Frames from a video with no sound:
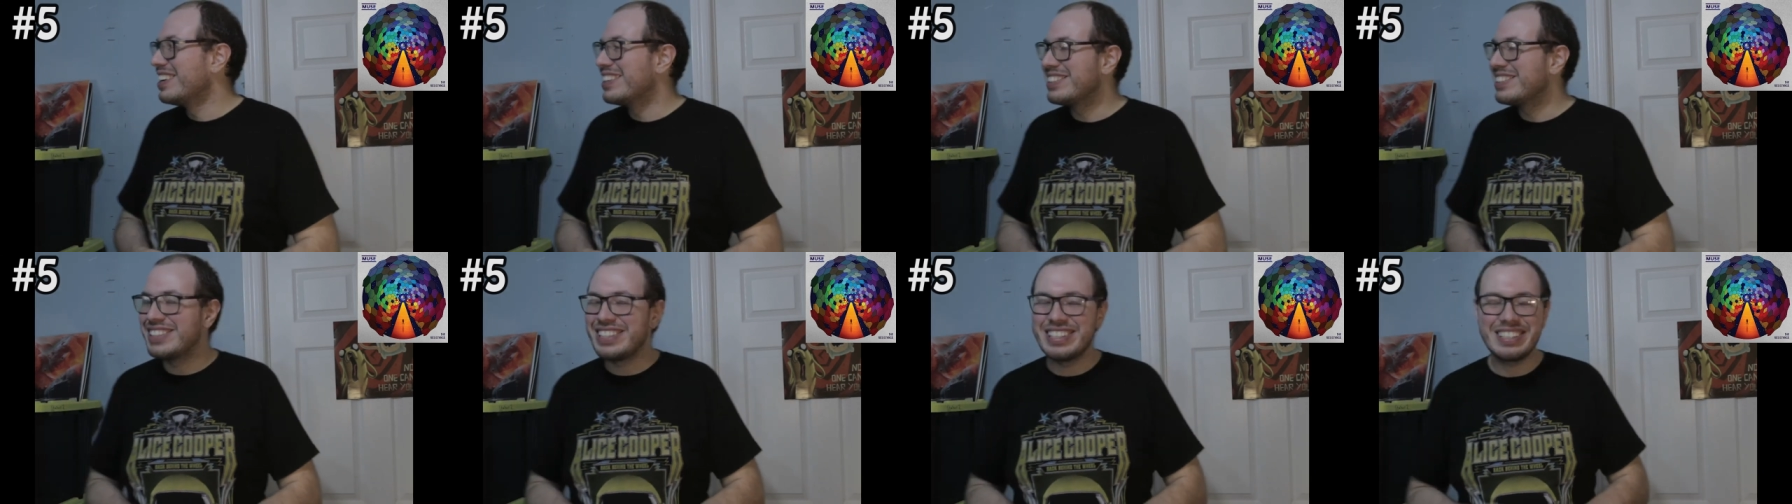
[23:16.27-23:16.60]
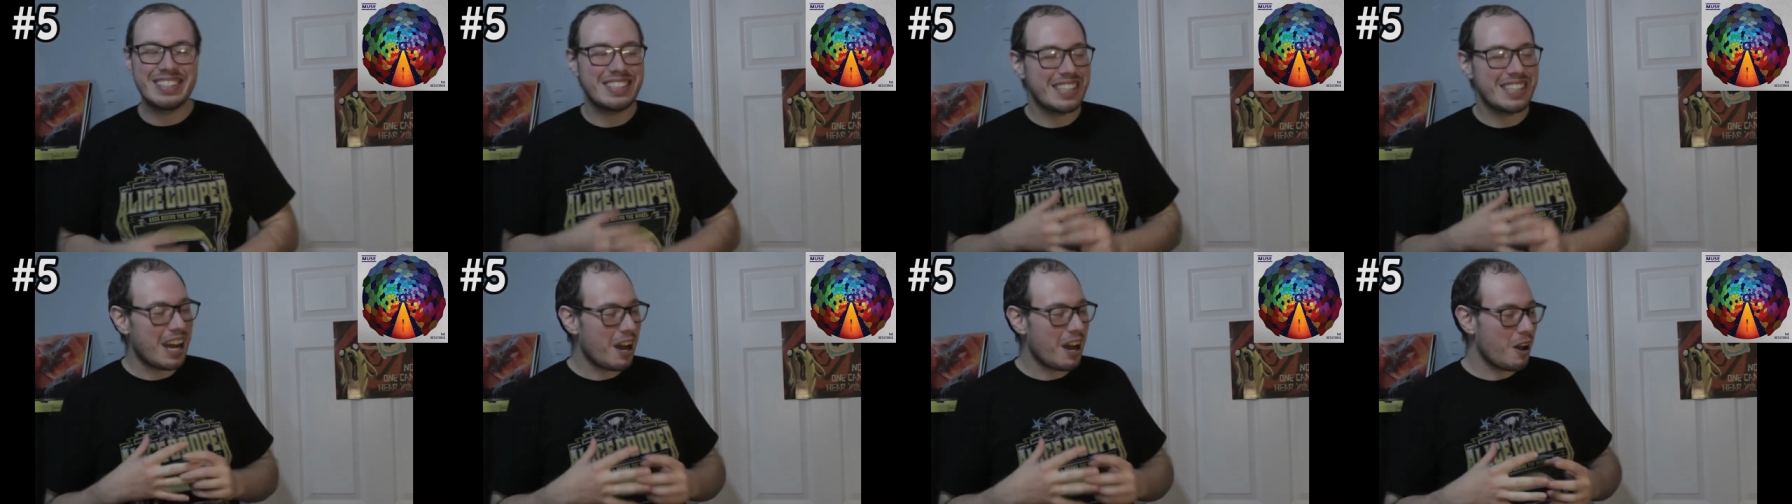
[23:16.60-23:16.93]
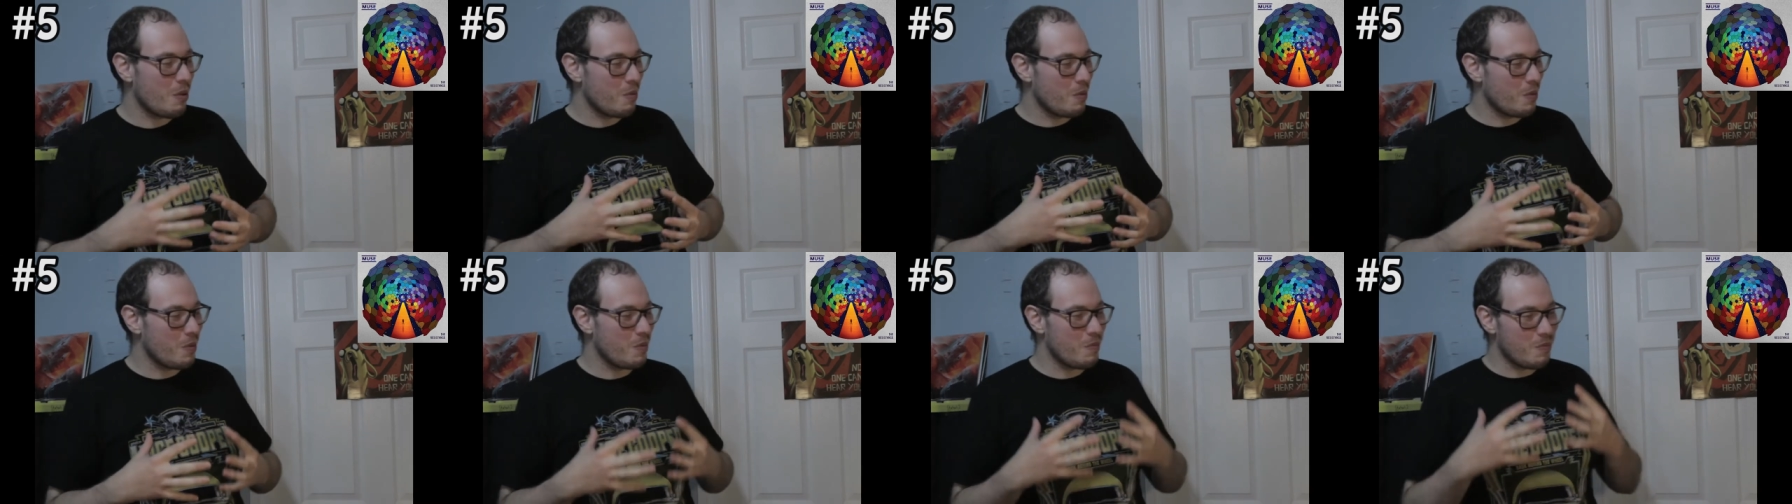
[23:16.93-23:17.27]
this
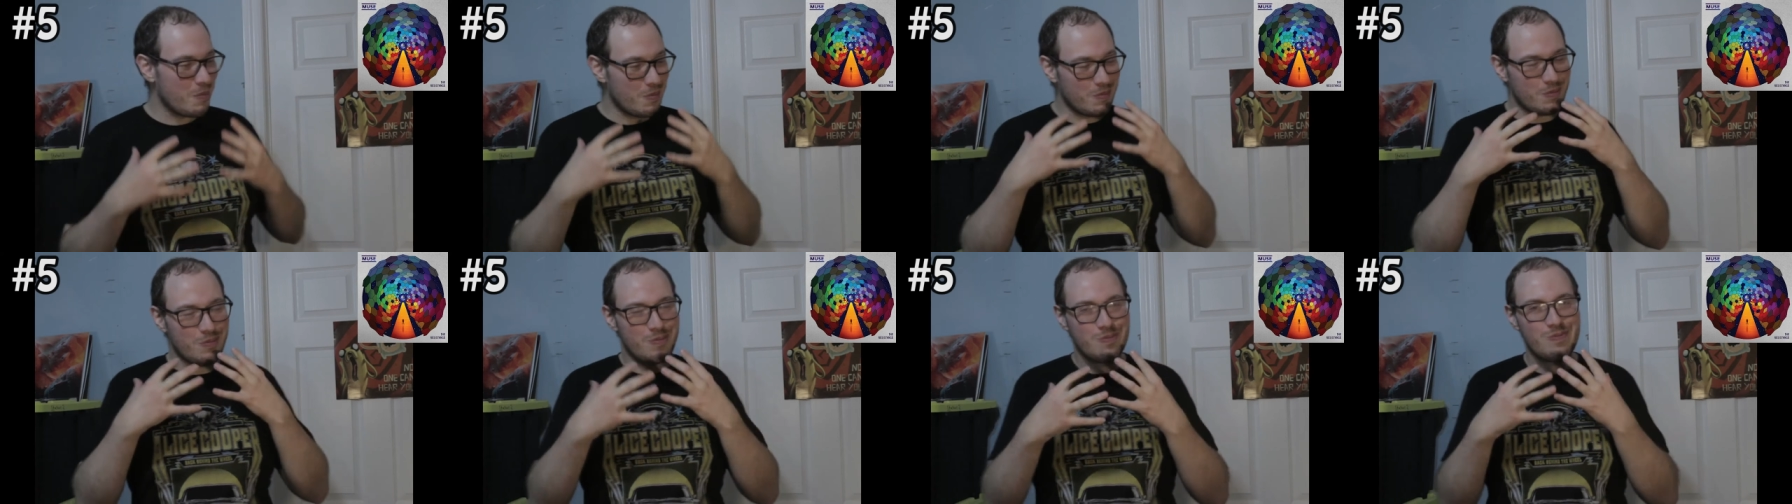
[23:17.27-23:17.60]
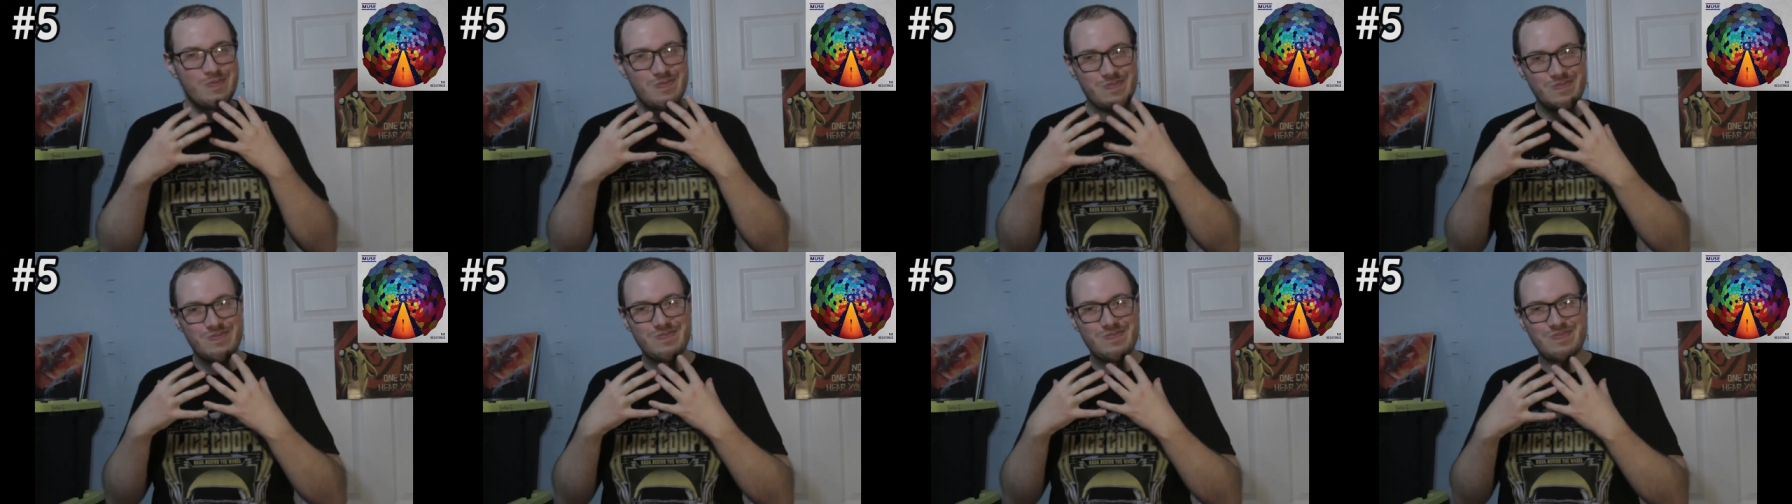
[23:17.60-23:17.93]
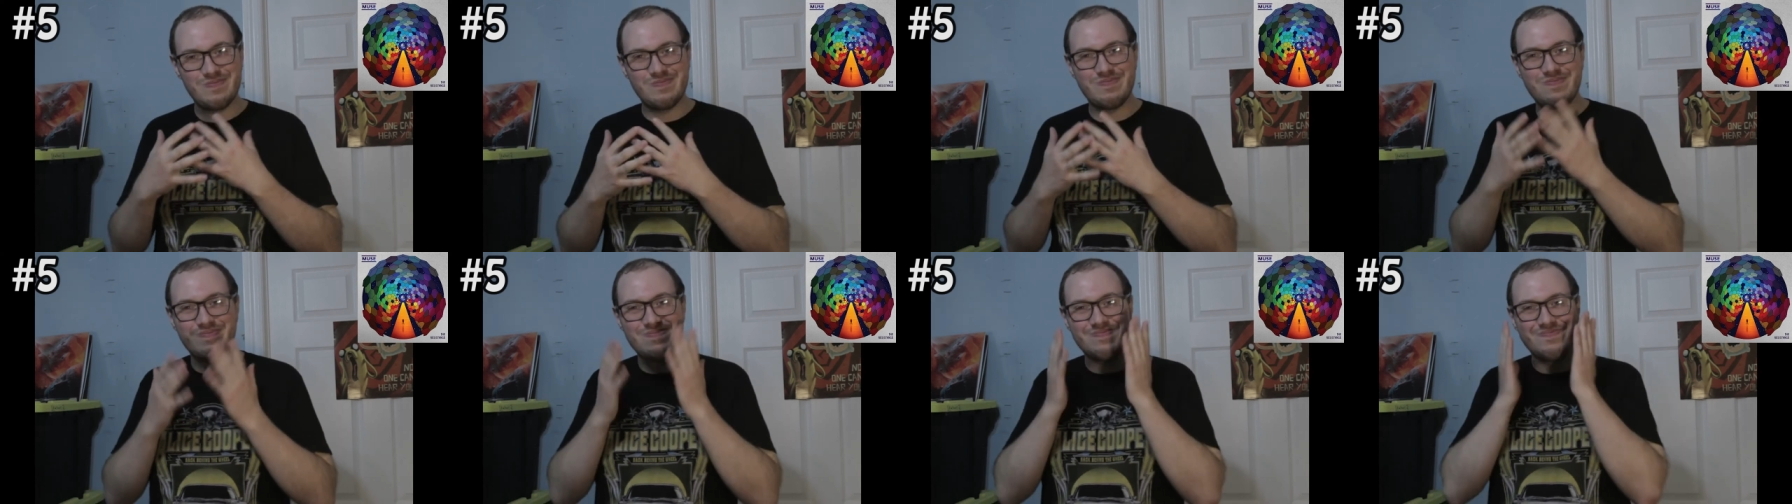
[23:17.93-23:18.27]
album.
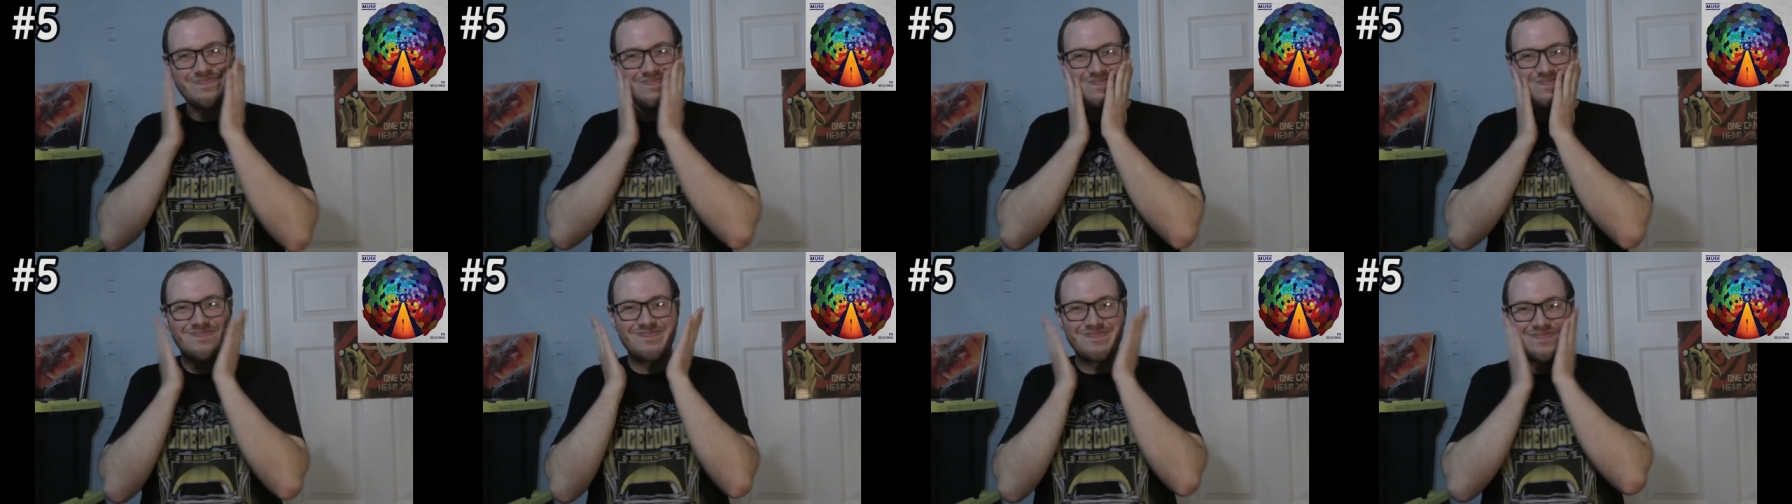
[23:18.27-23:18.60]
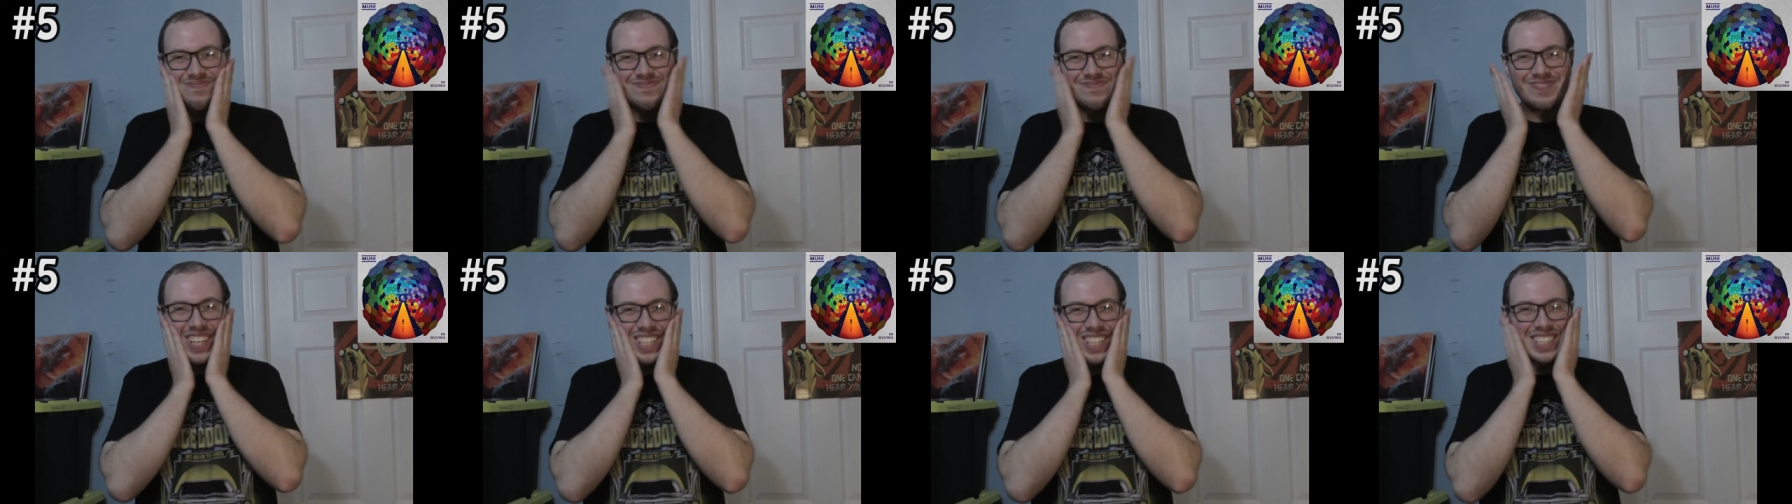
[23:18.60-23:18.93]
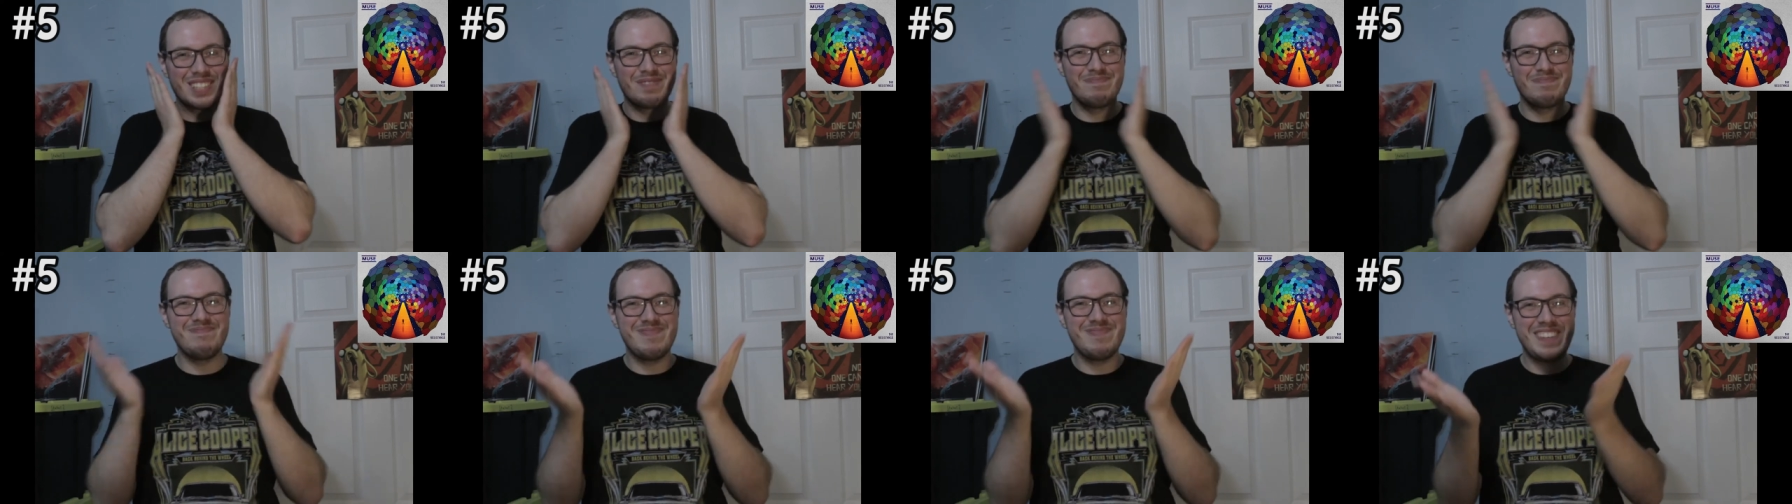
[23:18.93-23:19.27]
Mm,
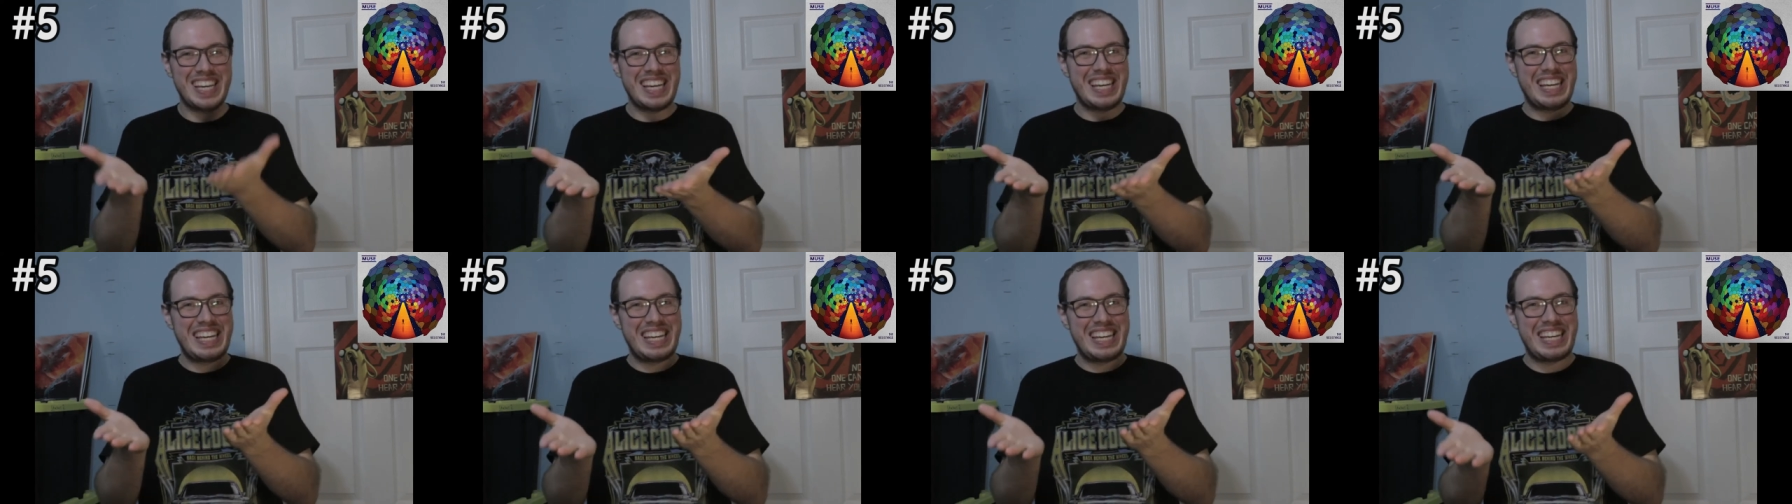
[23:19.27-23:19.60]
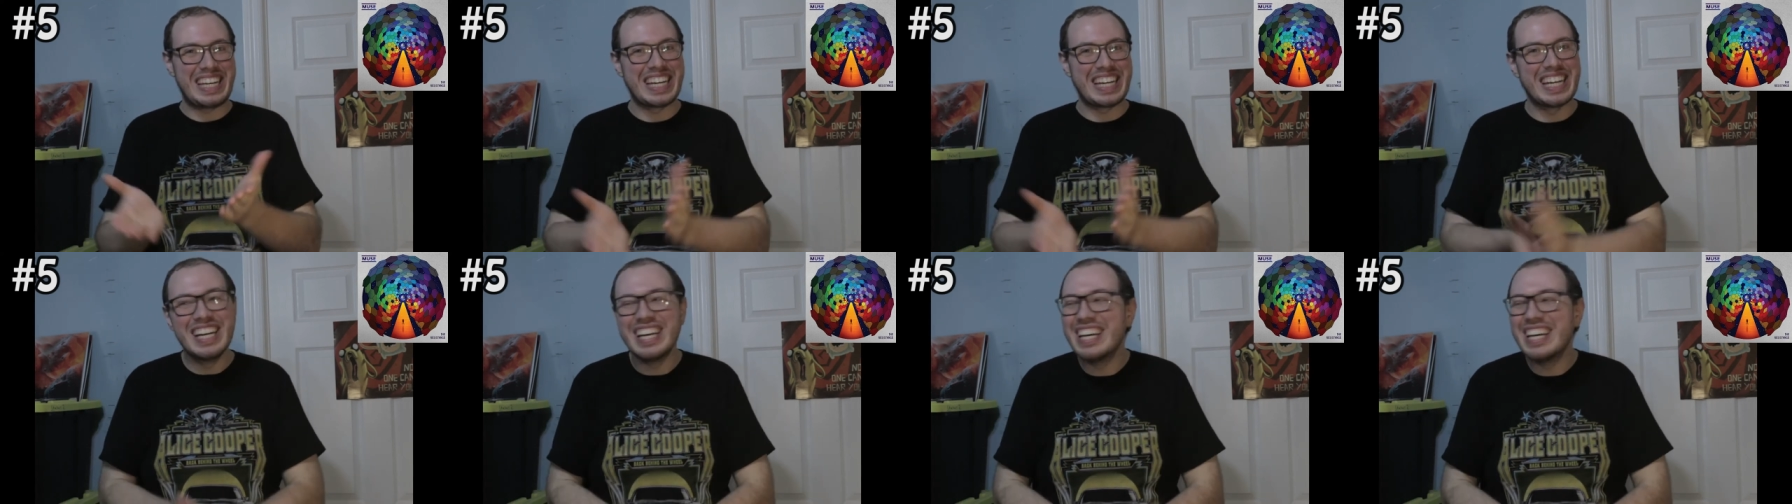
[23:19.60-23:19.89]
it's me.